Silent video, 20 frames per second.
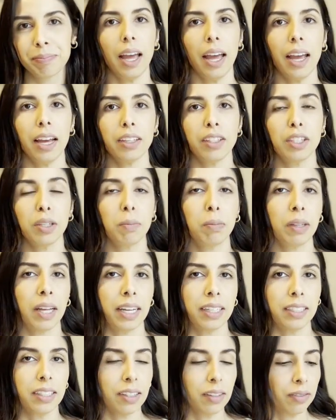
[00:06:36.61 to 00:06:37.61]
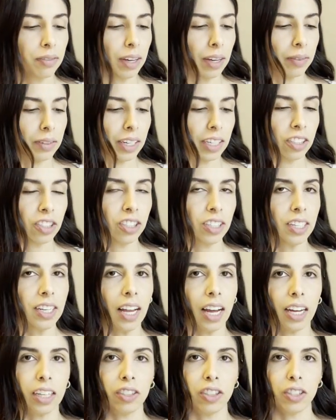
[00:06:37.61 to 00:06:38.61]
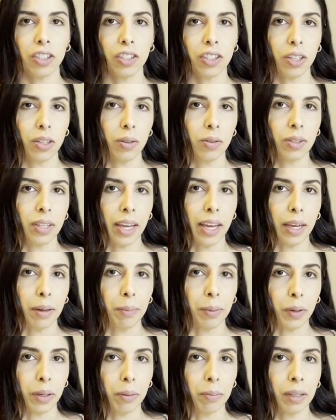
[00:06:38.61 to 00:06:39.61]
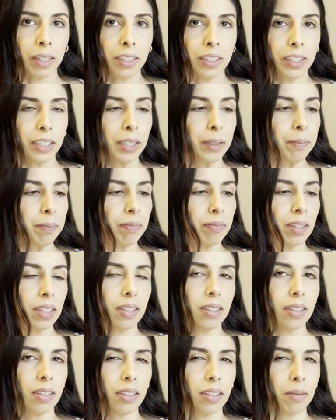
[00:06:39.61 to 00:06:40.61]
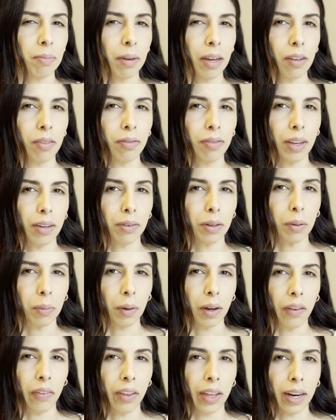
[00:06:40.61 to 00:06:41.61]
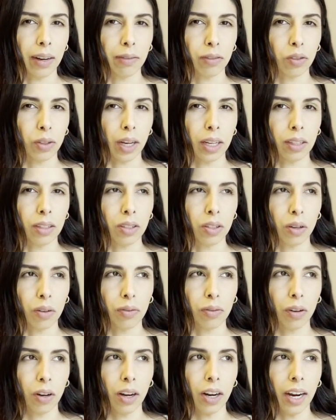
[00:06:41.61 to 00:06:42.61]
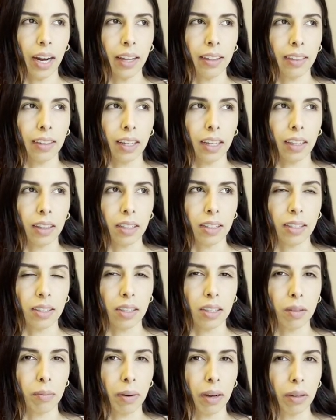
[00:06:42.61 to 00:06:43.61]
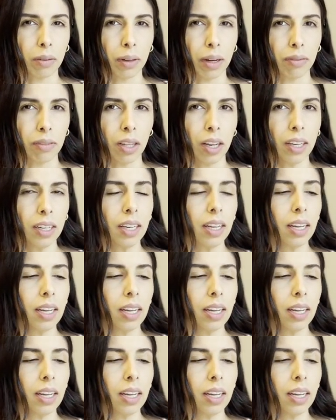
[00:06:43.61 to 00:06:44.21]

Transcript: And to blend the foundation, I just use a beauty blender. This is my favorite one that I've tried so far. I think this is by Revlon.